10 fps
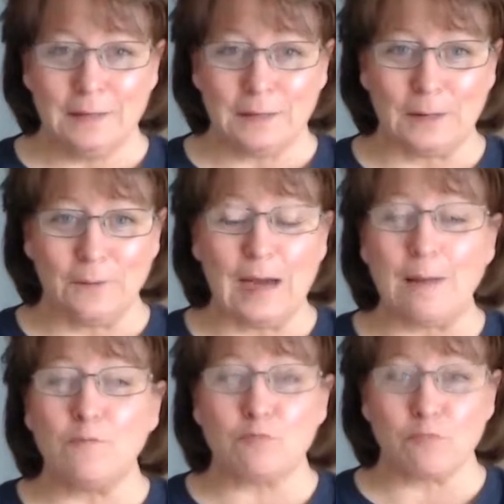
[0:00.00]
You know,
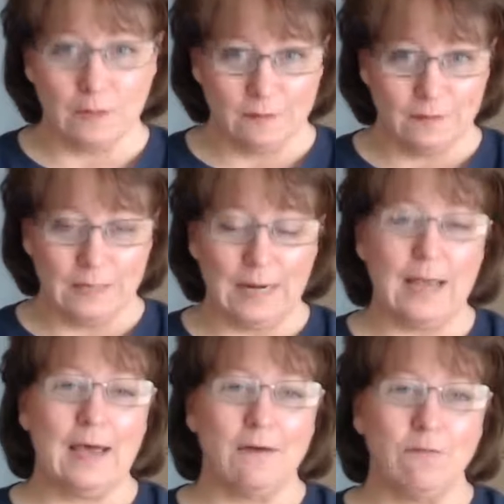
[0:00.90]
I'm thrilled that I
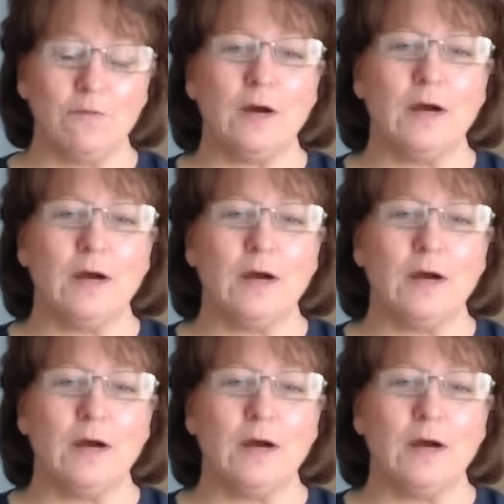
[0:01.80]
have over